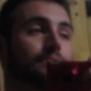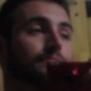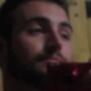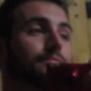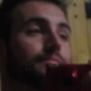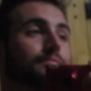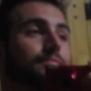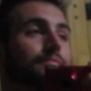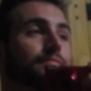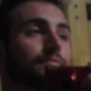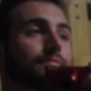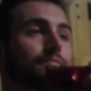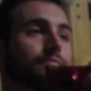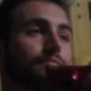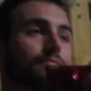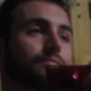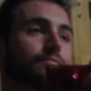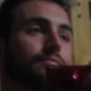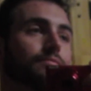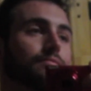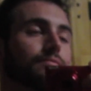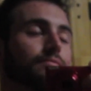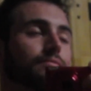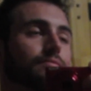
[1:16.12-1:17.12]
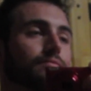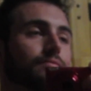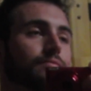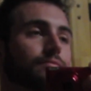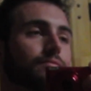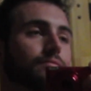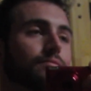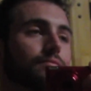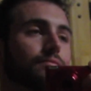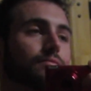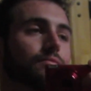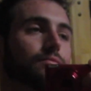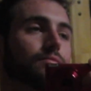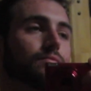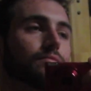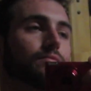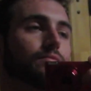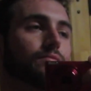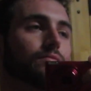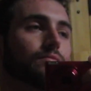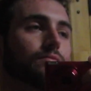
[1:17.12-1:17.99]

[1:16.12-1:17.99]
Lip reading: Nothing is said.